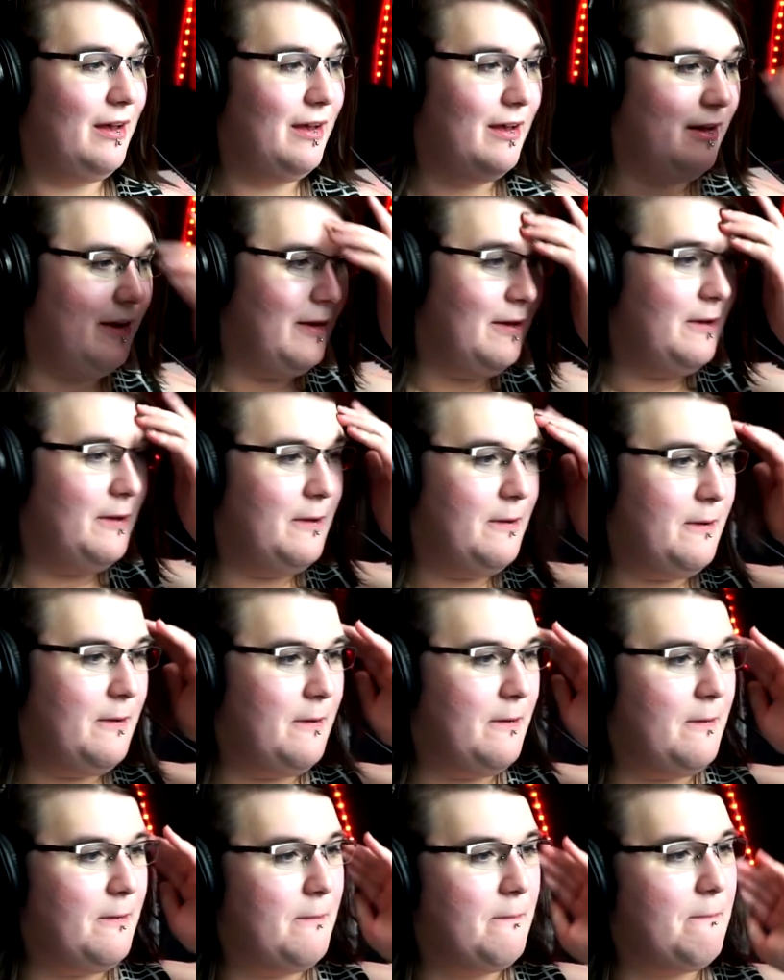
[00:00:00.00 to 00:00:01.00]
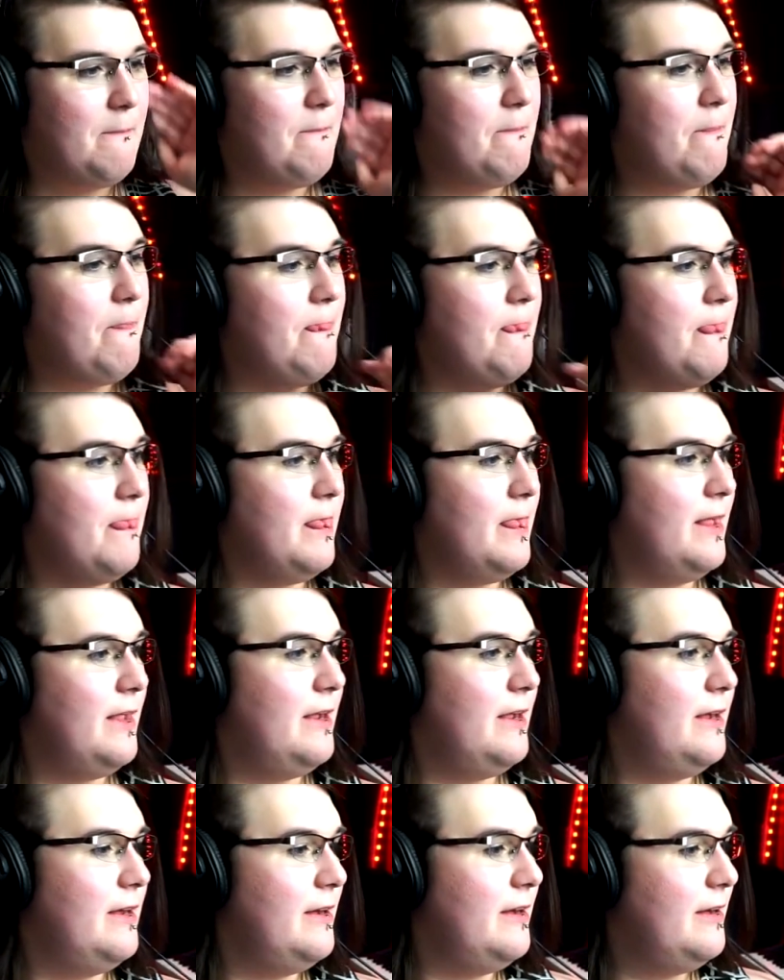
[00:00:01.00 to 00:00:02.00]

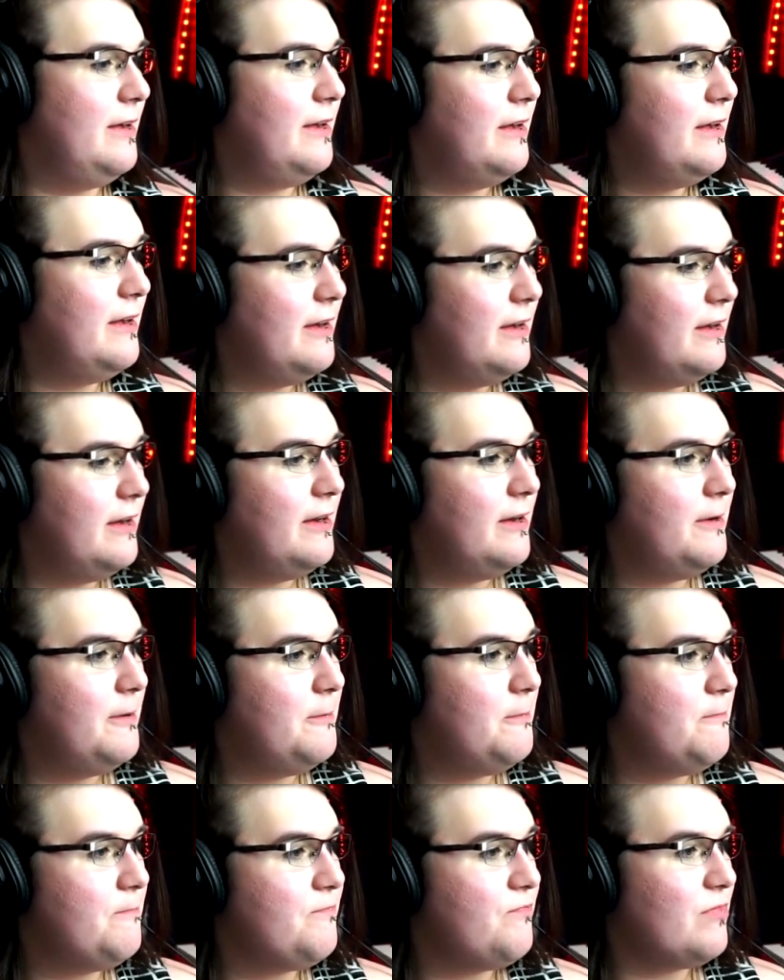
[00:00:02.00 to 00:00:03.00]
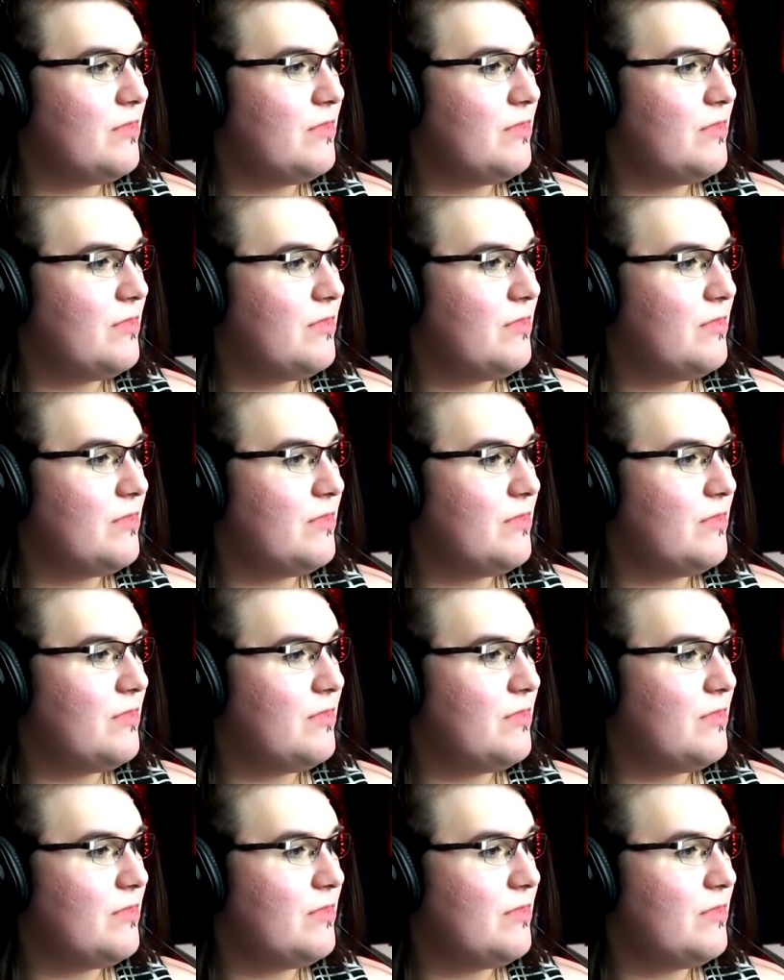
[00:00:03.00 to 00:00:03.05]
(silence)